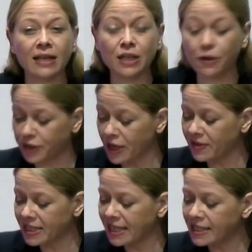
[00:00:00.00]
in youth
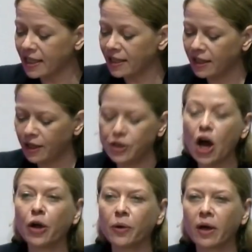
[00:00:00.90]
services?
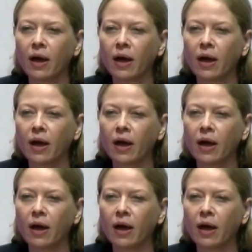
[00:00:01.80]
No.